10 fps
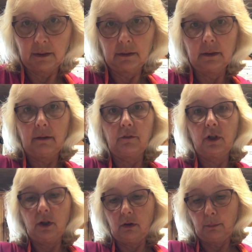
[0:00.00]
Not very
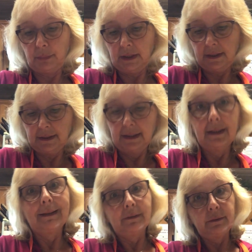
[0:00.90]
crumbly.
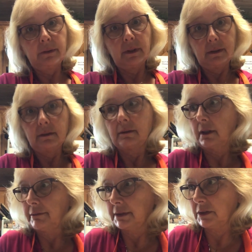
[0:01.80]
Oh, the
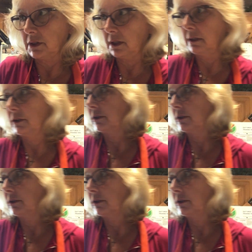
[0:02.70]
oven's done.